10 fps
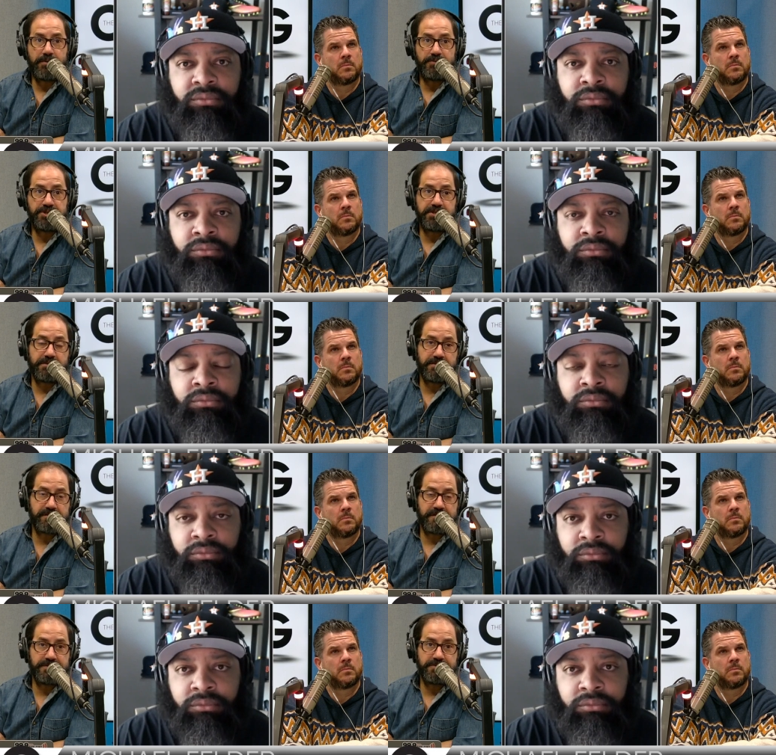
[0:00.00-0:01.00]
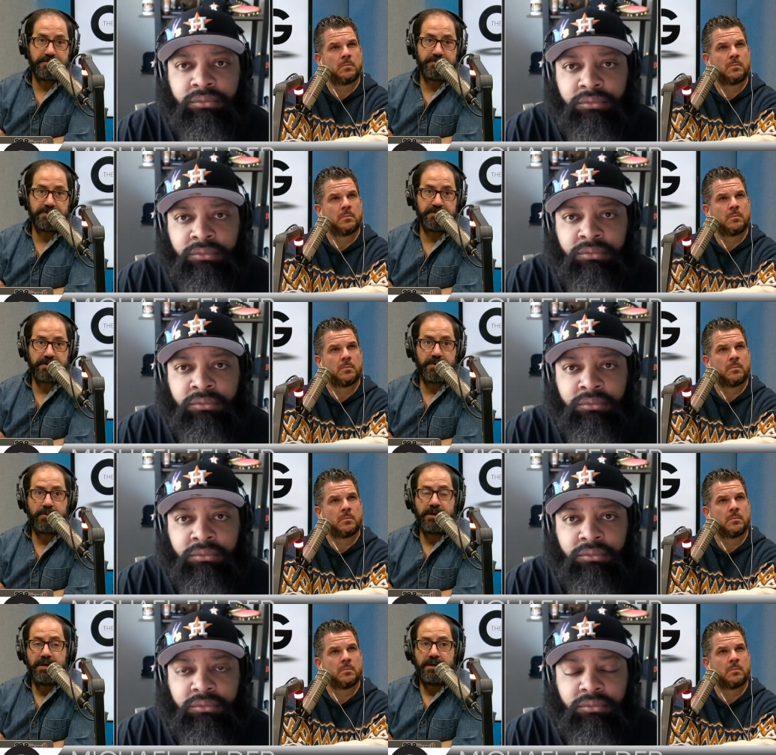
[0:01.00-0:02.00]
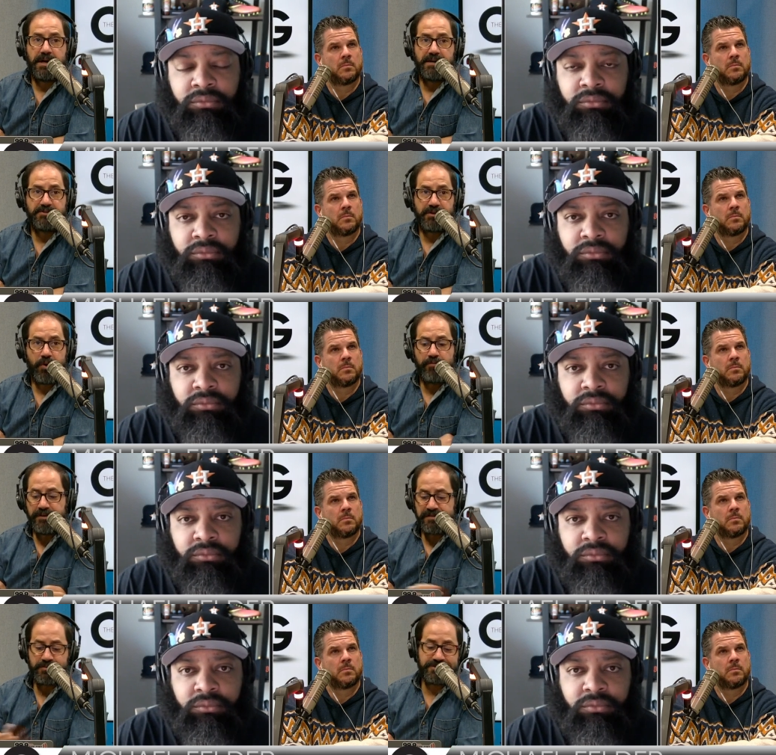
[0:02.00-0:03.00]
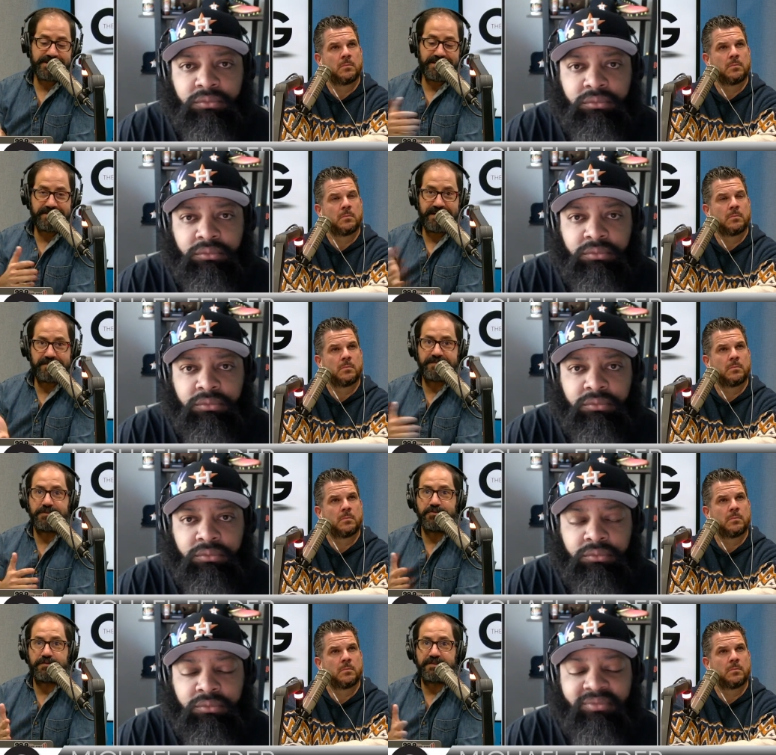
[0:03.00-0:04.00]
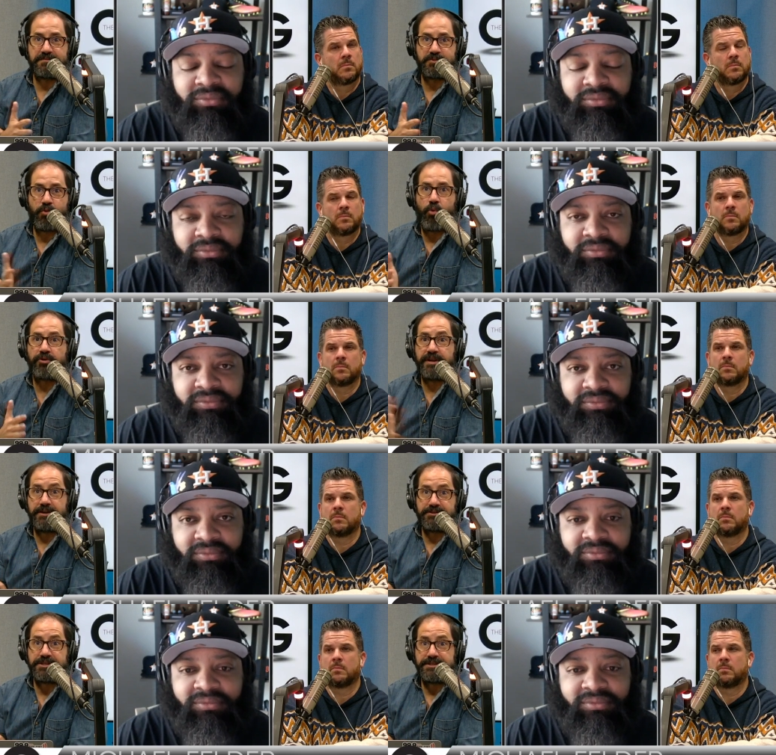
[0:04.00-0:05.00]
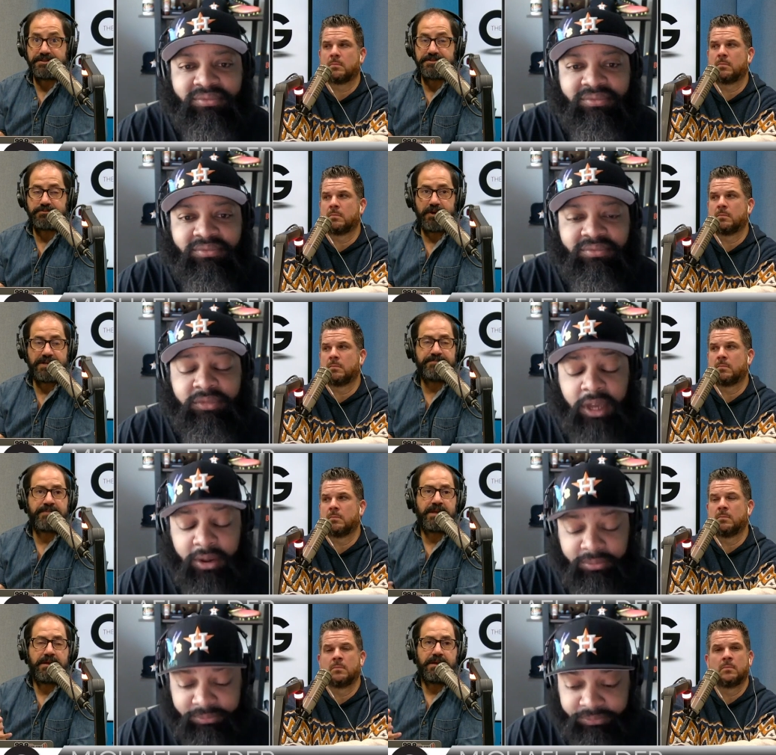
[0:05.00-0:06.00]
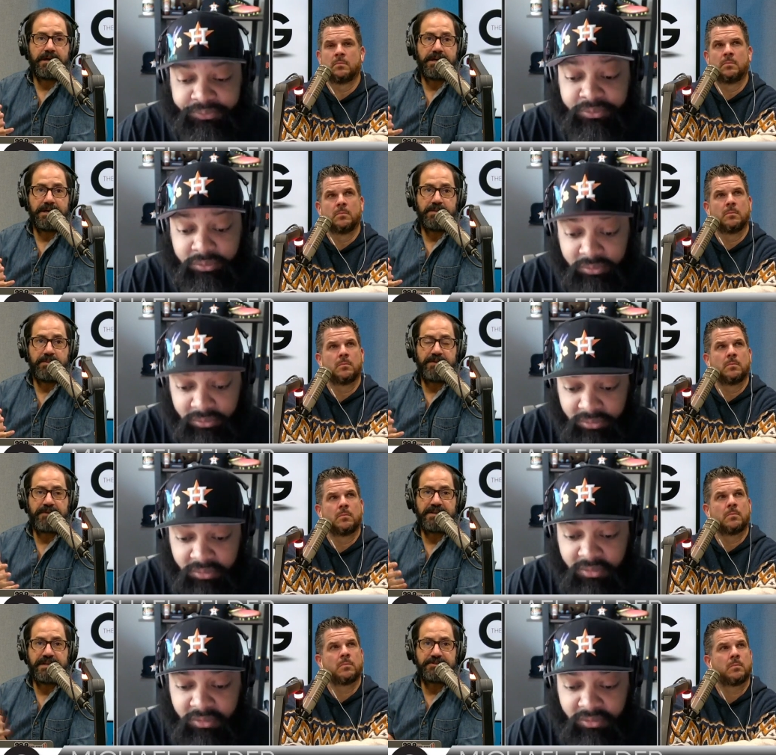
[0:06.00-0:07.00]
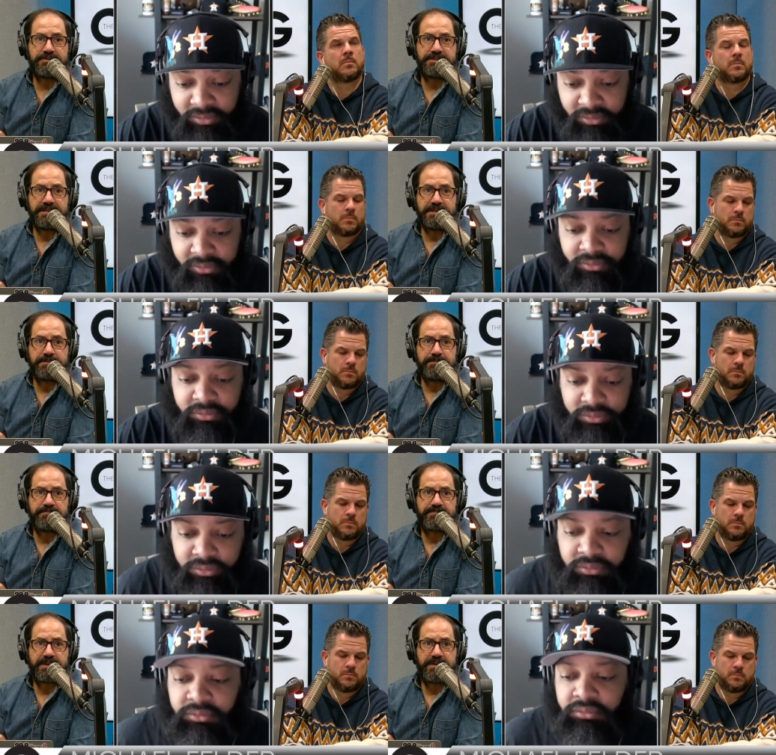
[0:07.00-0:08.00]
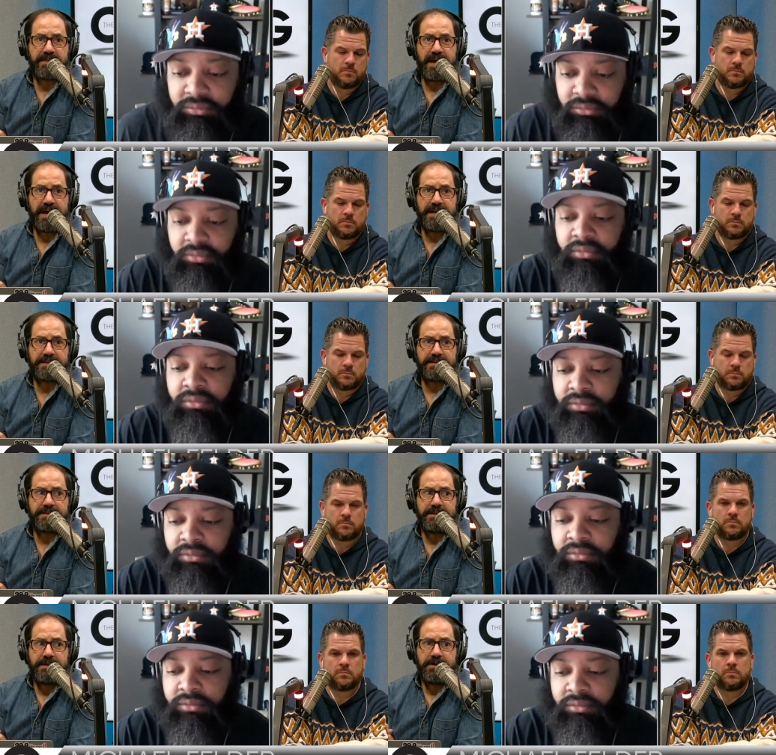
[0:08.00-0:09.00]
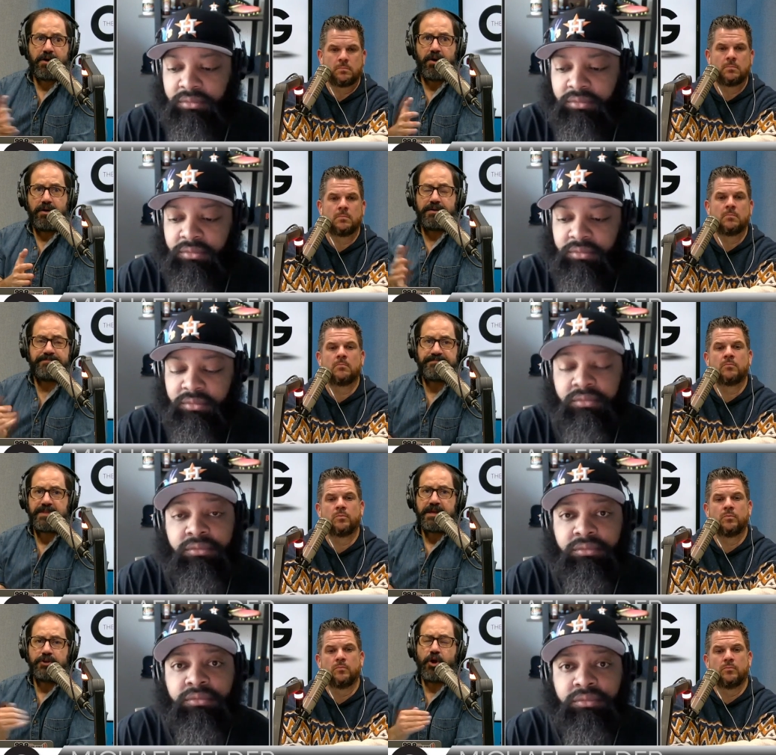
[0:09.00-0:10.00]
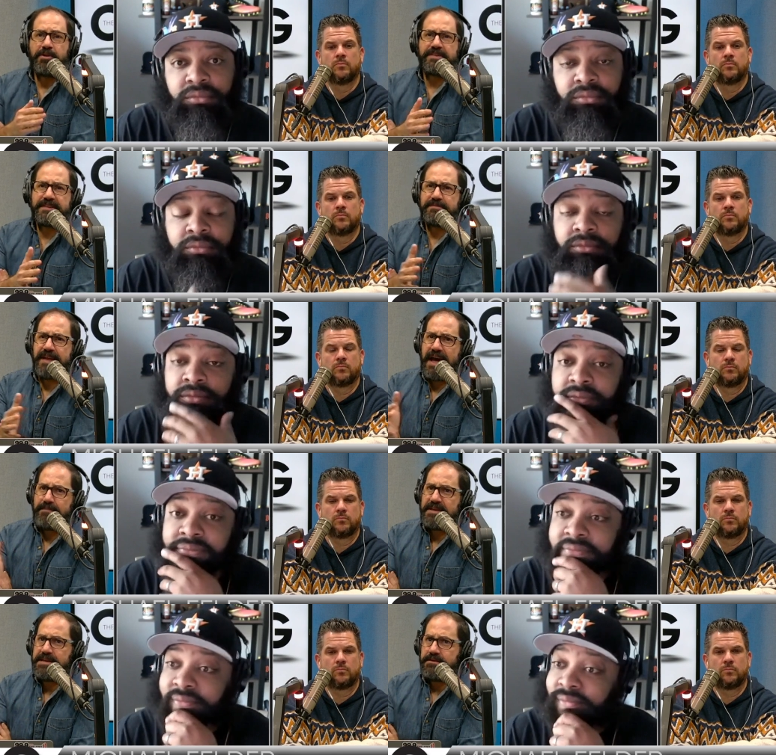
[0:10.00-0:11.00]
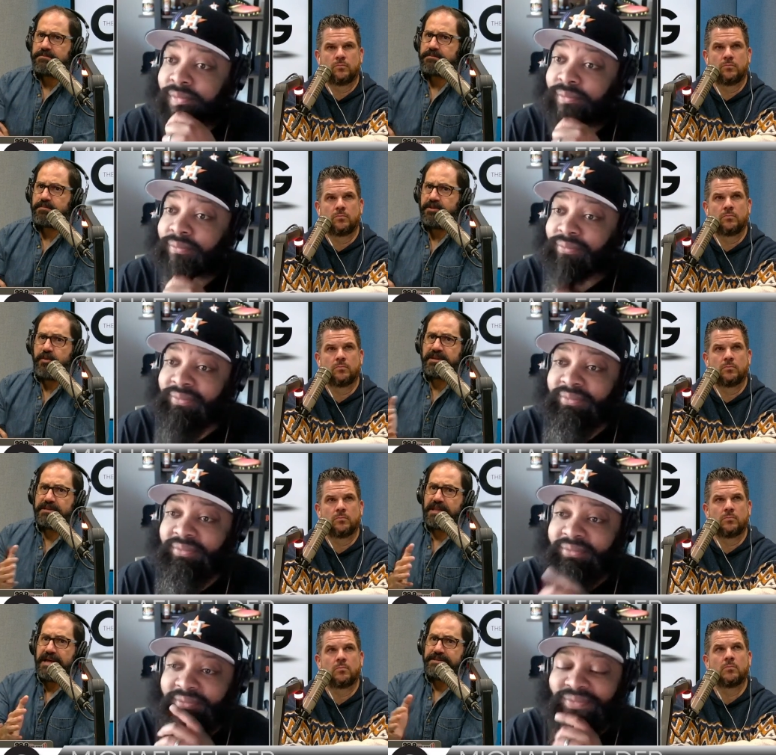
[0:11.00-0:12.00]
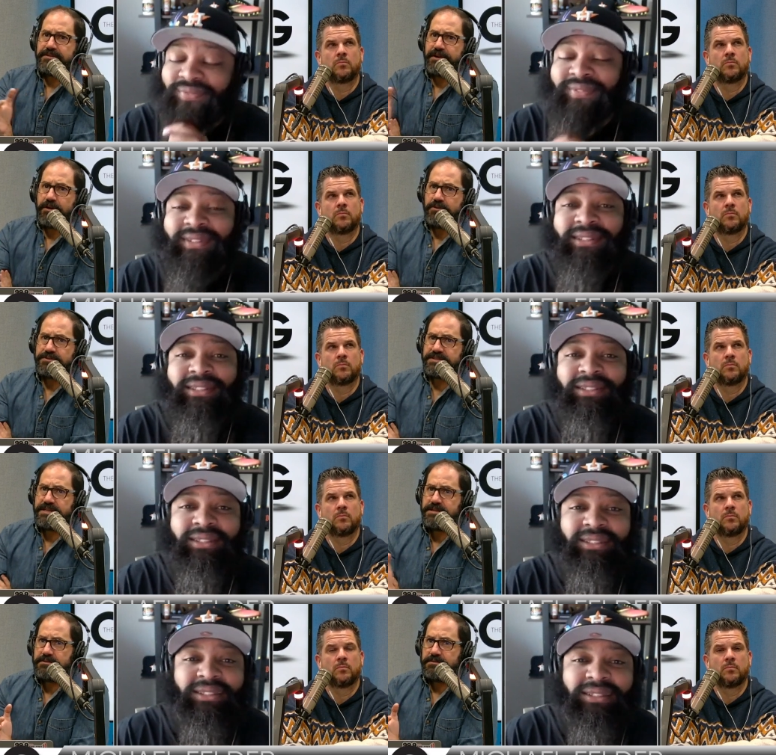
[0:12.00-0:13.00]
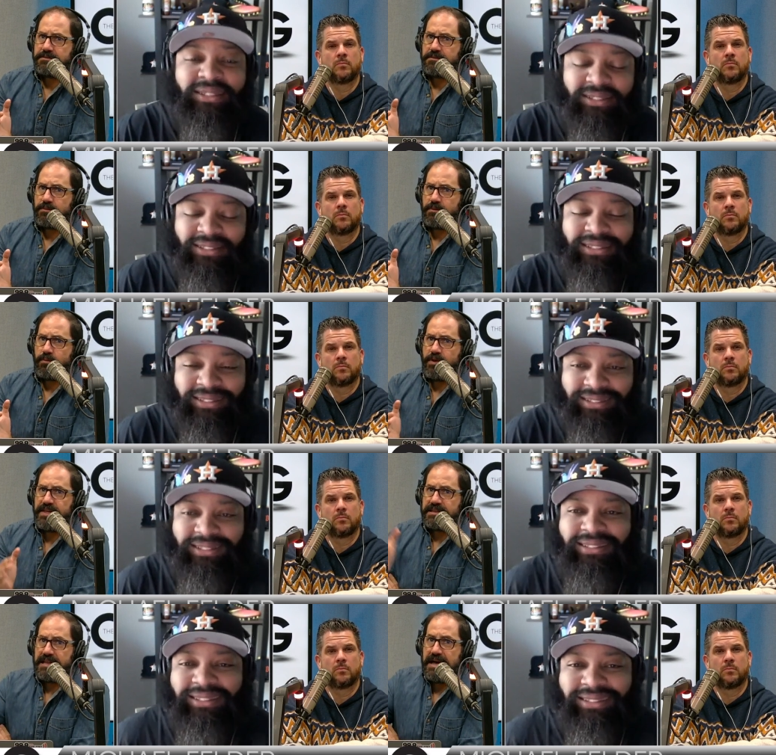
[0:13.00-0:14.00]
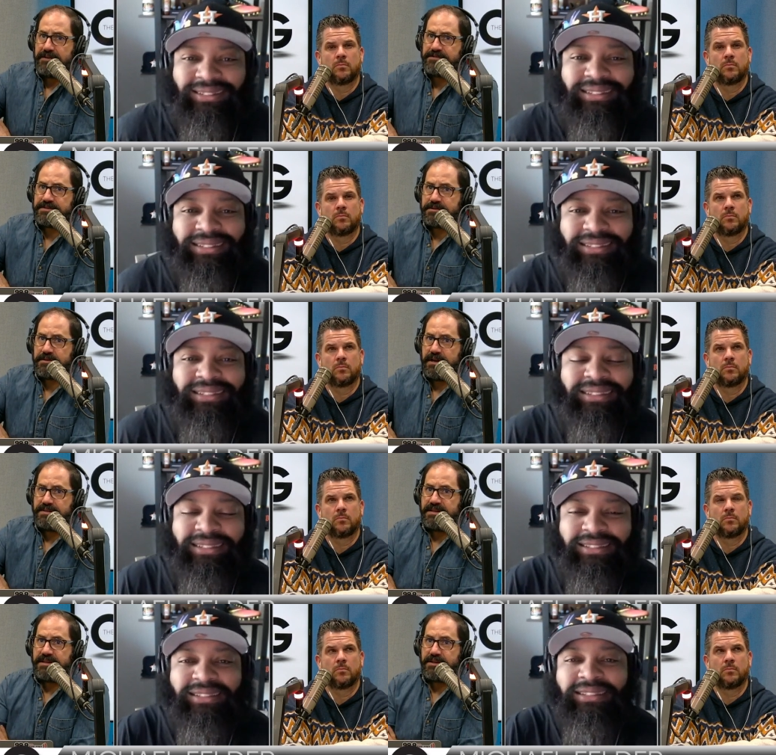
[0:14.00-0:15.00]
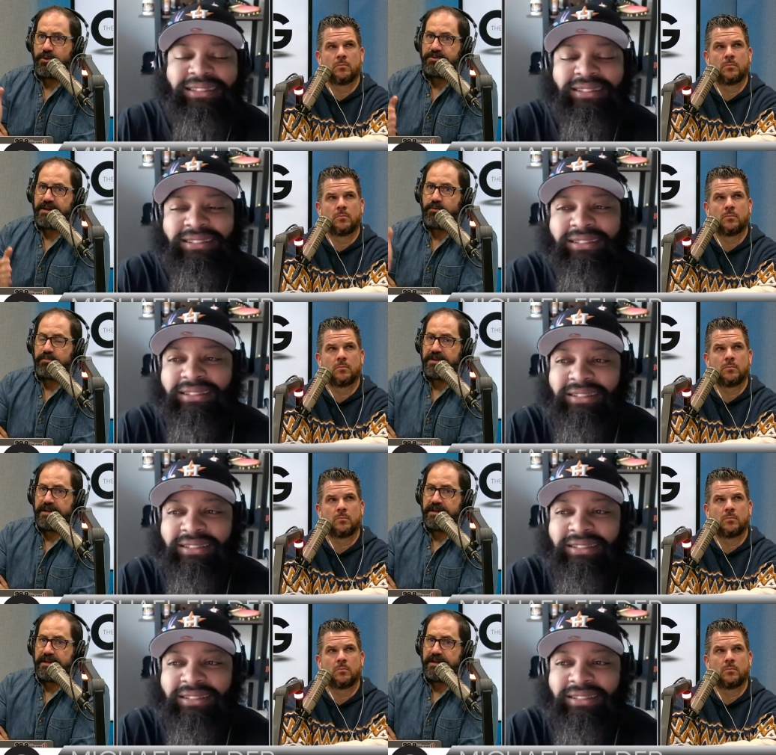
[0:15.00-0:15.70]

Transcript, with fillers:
Speaker 1: alongside Joe Giglio. I'm Joe Ovies, which I guess gets to some coordinator changes, right? Yeah. Um, I find it interesting that nobody seems happy. Nobody liked their OC when they left, and then they go and they replace